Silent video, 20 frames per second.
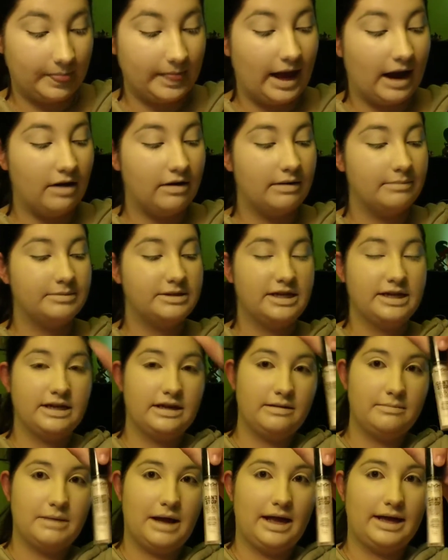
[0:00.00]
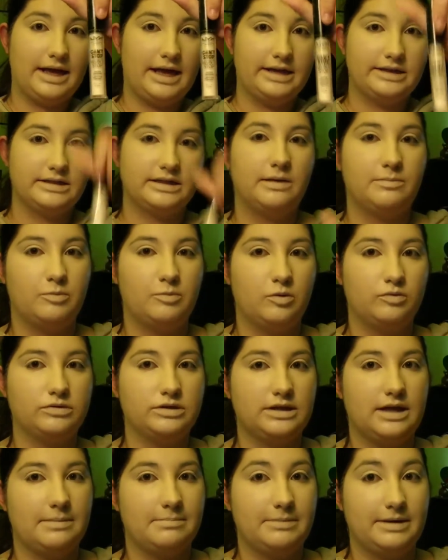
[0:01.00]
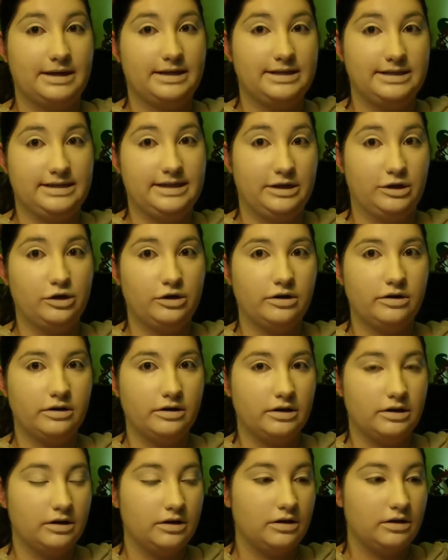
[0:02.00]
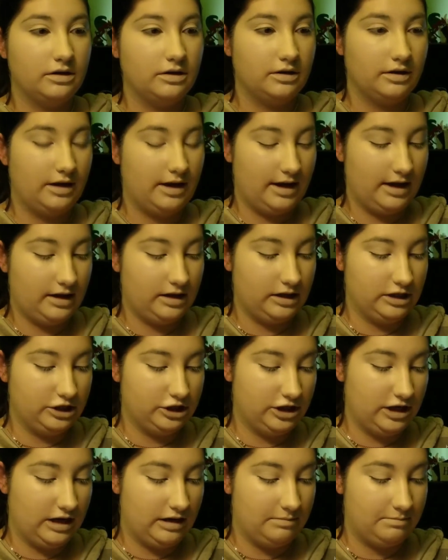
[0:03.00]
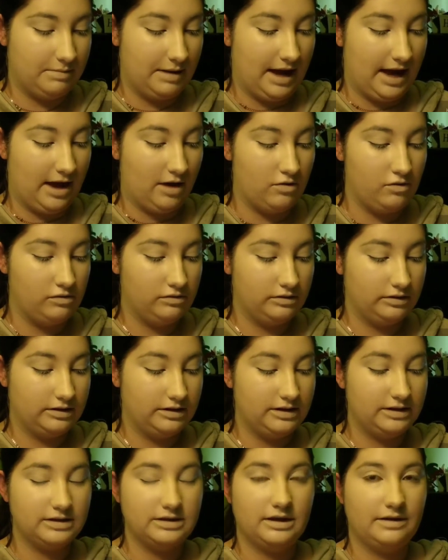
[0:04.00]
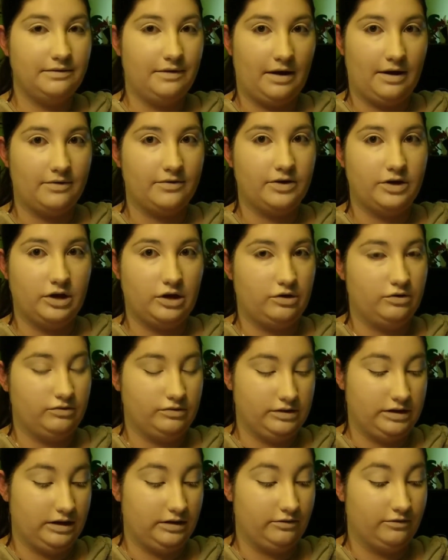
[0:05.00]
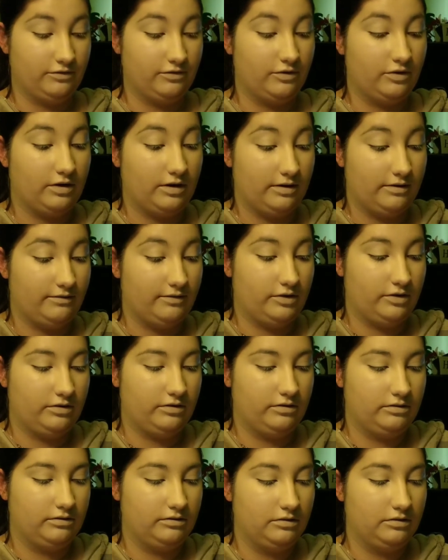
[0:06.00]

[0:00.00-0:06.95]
Now I'm taking my Can't Stop Won't Stop concealer in the shade Pale. This I haven't used in forever.